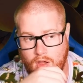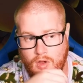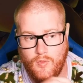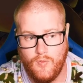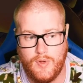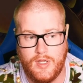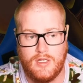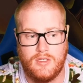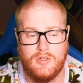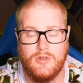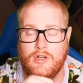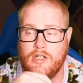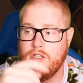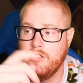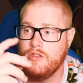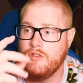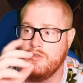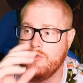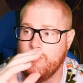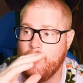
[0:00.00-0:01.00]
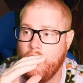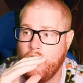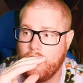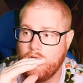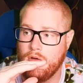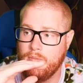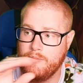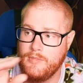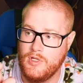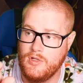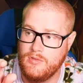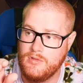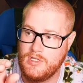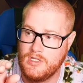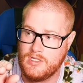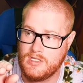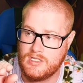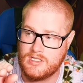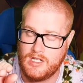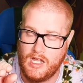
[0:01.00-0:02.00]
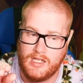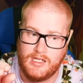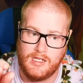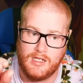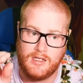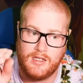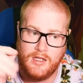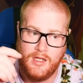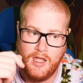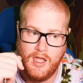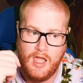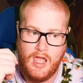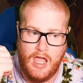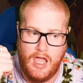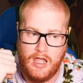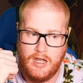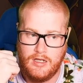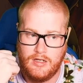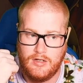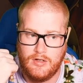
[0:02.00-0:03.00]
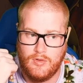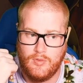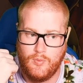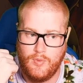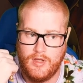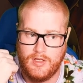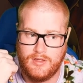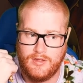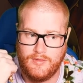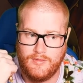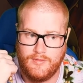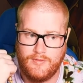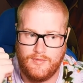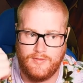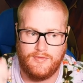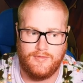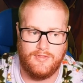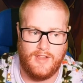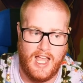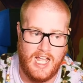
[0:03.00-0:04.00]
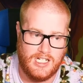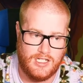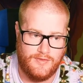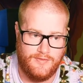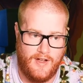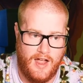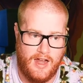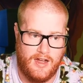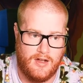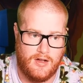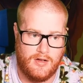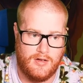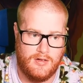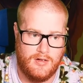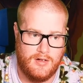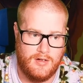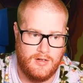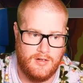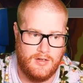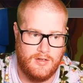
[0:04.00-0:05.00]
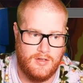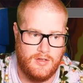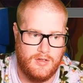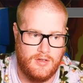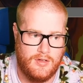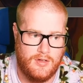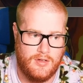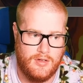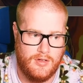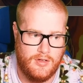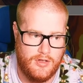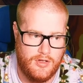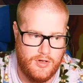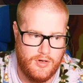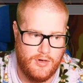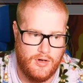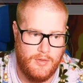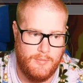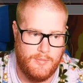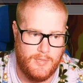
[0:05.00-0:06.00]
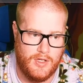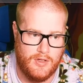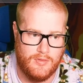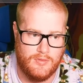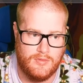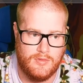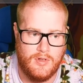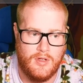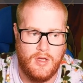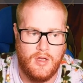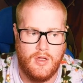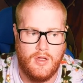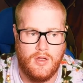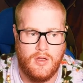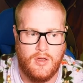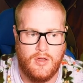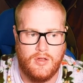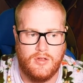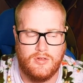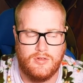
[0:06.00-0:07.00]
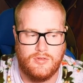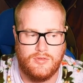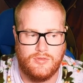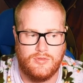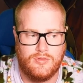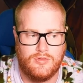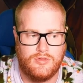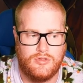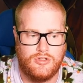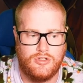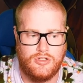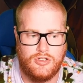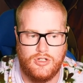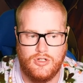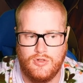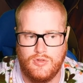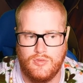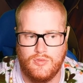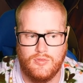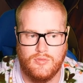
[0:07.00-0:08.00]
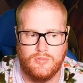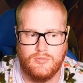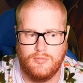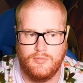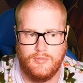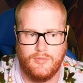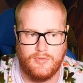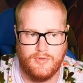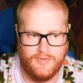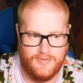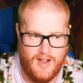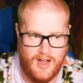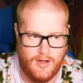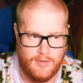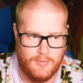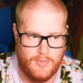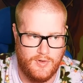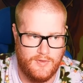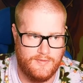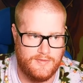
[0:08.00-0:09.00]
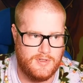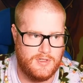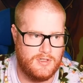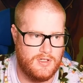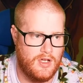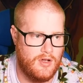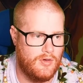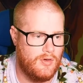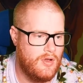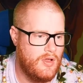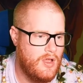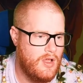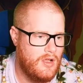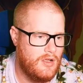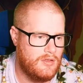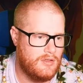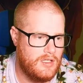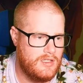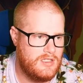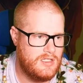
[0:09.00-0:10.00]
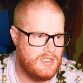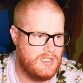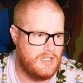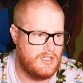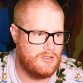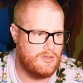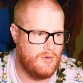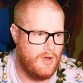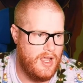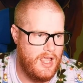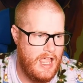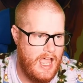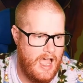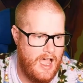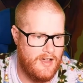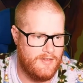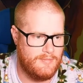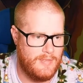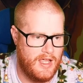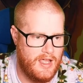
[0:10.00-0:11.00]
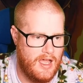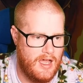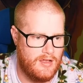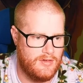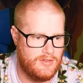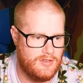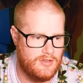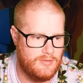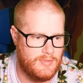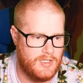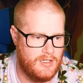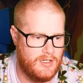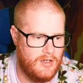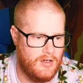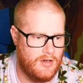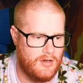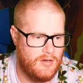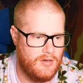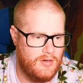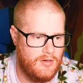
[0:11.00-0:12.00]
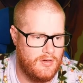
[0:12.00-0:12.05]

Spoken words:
weak to it. You are immune to the Psychic, and with Flash Fire, you're immune to the fire moves. So let's see, do I have my Houndoom in here?